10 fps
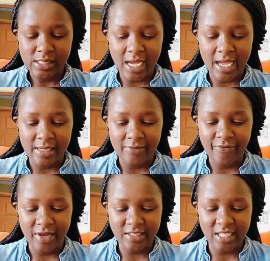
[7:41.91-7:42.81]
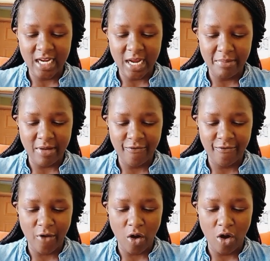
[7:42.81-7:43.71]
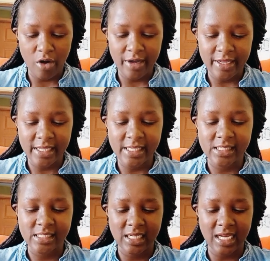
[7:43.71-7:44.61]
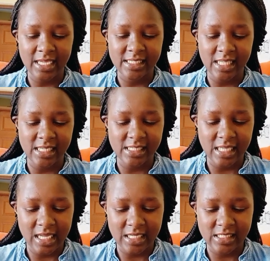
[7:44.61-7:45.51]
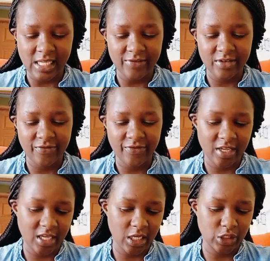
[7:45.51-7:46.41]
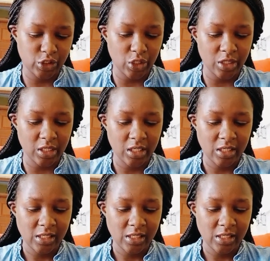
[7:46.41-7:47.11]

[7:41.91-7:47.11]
Factor number four, it's license and certification.